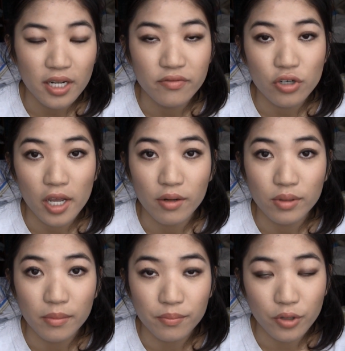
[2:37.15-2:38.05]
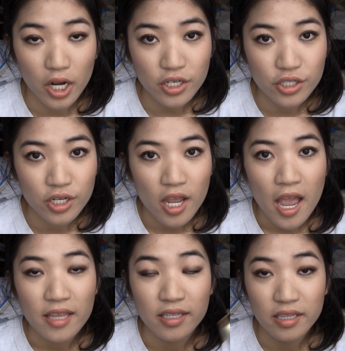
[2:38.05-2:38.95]
I've tried it with a brush,
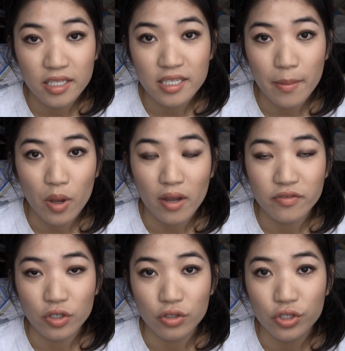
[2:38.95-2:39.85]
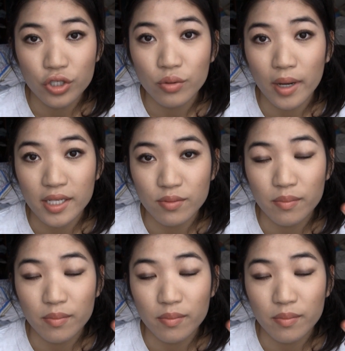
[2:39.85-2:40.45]
and then the demo I've shown you two ways,